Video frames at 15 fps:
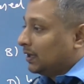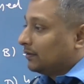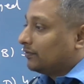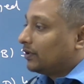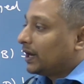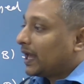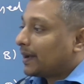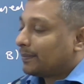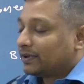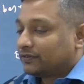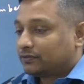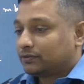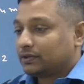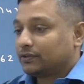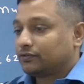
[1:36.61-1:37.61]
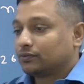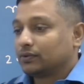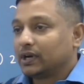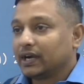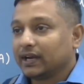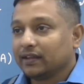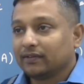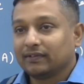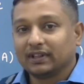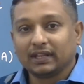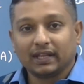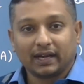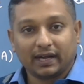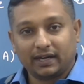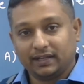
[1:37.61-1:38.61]
So what happens to the student is
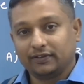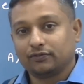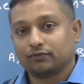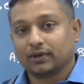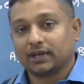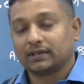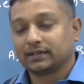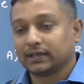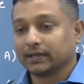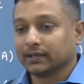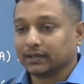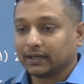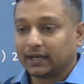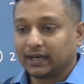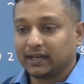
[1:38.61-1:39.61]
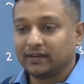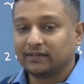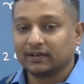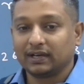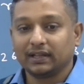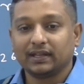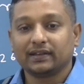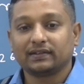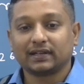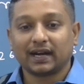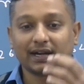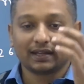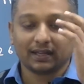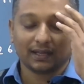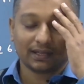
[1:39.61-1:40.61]
when they read this question, initially they
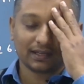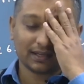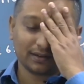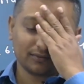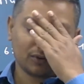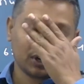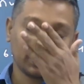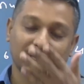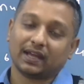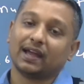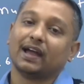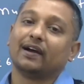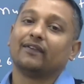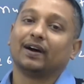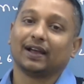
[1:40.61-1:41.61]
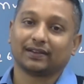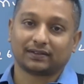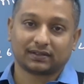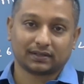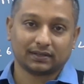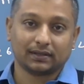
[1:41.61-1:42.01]
start thinking what they have asked.